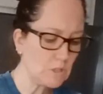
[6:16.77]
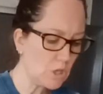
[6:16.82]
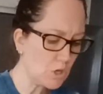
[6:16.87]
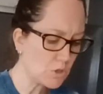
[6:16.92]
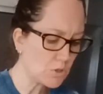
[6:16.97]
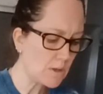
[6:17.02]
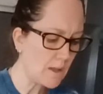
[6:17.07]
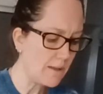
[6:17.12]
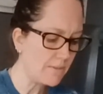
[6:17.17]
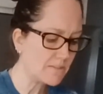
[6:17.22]

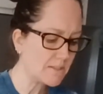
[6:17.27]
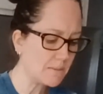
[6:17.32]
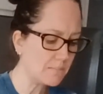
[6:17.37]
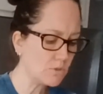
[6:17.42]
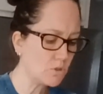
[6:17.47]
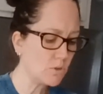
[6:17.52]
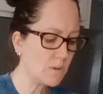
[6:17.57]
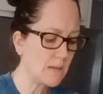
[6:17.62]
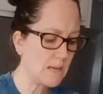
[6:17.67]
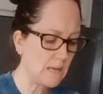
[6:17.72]
So I have some
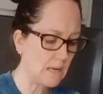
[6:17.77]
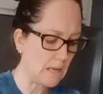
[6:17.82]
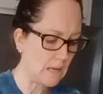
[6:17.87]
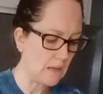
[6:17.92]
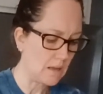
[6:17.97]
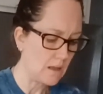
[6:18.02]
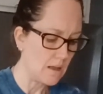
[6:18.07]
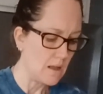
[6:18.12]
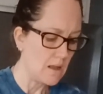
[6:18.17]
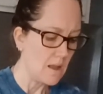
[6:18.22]

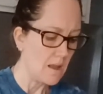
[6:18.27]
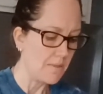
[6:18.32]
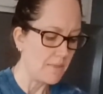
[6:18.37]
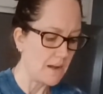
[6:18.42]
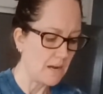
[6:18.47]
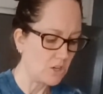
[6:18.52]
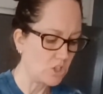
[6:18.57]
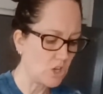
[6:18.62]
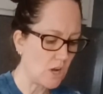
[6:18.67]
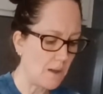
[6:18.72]
zucchini that
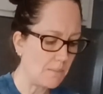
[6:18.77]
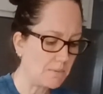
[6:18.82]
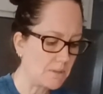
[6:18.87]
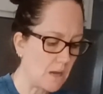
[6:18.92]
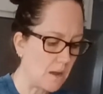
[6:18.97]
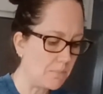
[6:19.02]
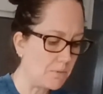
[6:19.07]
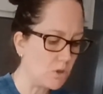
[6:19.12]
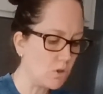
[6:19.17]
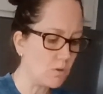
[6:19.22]
I chopped
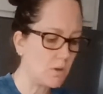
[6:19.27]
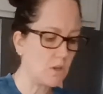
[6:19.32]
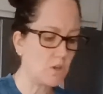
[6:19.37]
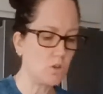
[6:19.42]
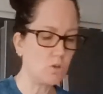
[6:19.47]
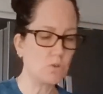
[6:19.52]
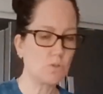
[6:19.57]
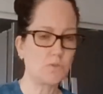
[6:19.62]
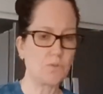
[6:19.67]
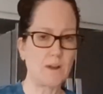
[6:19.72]
up. You can
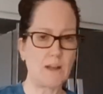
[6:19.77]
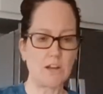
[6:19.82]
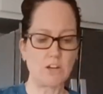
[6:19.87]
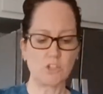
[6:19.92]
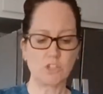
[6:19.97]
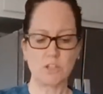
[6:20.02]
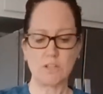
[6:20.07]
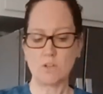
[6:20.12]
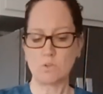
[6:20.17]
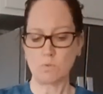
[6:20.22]
use
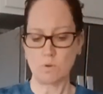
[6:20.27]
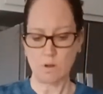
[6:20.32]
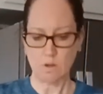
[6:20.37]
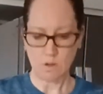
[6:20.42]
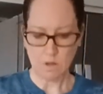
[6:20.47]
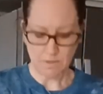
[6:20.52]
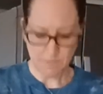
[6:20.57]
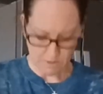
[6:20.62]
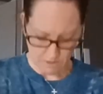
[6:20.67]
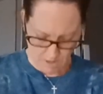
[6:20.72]
fresh. These were
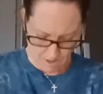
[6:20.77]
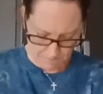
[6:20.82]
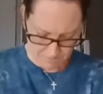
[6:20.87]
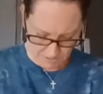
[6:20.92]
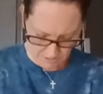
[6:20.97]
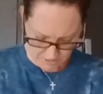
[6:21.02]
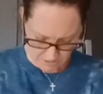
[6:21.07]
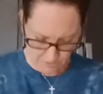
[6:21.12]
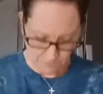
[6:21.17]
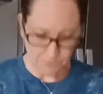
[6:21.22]
a couple
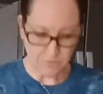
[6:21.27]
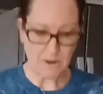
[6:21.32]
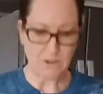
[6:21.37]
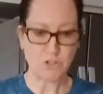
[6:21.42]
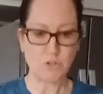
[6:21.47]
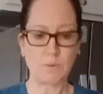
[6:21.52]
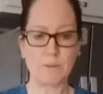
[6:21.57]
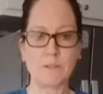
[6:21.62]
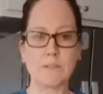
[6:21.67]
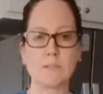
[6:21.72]
of little
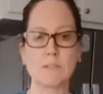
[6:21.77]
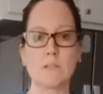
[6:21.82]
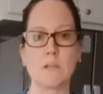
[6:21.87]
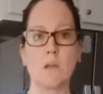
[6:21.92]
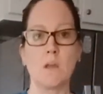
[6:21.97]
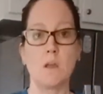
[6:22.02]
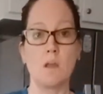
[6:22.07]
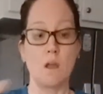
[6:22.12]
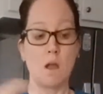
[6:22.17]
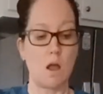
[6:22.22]
fresh ones
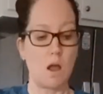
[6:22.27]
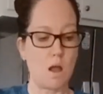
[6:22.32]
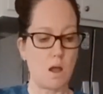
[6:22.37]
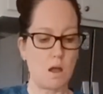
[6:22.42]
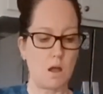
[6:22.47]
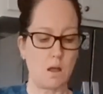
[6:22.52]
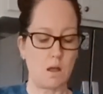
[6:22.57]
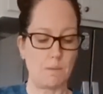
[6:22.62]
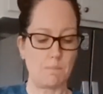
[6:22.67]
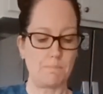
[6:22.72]

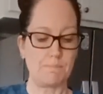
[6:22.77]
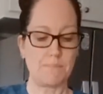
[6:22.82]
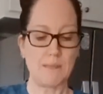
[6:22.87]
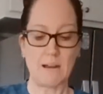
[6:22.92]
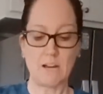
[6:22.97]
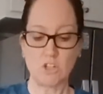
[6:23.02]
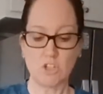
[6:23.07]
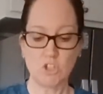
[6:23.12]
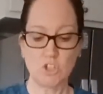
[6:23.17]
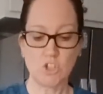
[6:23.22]
that
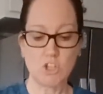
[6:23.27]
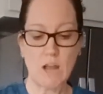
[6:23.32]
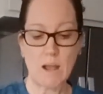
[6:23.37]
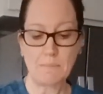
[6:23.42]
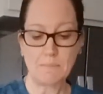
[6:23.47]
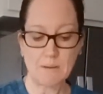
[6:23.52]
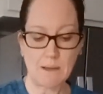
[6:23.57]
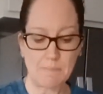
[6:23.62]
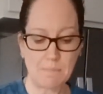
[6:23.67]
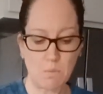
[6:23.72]
I just
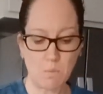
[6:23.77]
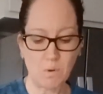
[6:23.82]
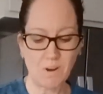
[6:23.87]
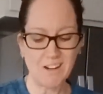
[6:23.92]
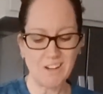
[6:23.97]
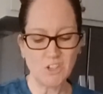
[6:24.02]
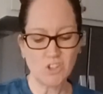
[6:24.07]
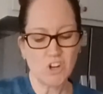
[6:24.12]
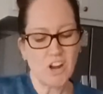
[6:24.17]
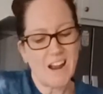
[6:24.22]
chopped up, and we're
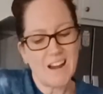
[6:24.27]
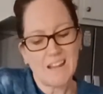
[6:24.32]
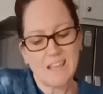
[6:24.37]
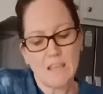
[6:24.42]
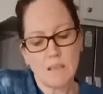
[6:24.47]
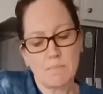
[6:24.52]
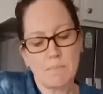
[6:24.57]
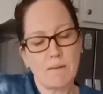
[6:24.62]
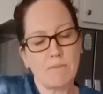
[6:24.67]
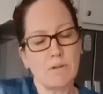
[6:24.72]
gonna try to
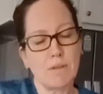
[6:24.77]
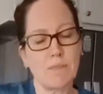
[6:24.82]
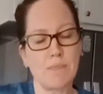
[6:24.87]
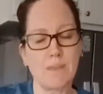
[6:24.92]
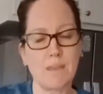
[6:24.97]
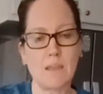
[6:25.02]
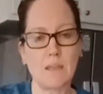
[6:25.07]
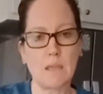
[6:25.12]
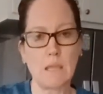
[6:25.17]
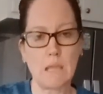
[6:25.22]
keep
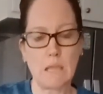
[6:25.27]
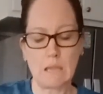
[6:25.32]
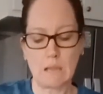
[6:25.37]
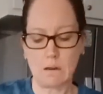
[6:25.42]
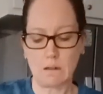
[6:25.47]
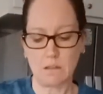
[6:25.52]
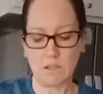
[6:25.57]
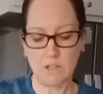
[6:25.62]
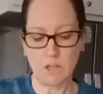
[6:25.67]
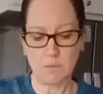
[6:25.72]
everything in
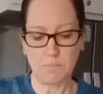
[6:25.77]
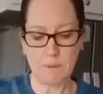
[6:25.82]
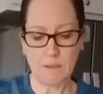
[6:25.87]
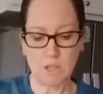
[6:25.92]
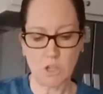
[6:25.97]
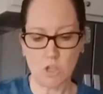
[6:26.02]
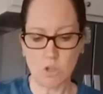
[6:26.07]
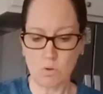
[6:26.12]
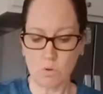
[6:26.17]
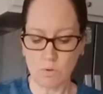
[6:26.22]
a little bit
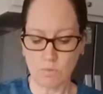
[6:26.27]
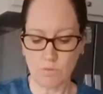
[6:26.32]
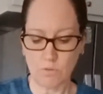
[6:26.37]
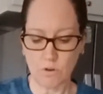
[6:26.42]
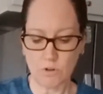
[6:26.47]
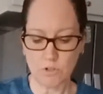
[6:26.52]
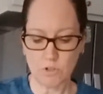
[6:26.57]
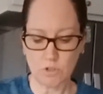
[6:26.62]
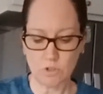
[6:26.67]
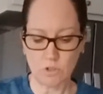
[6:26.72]
uniform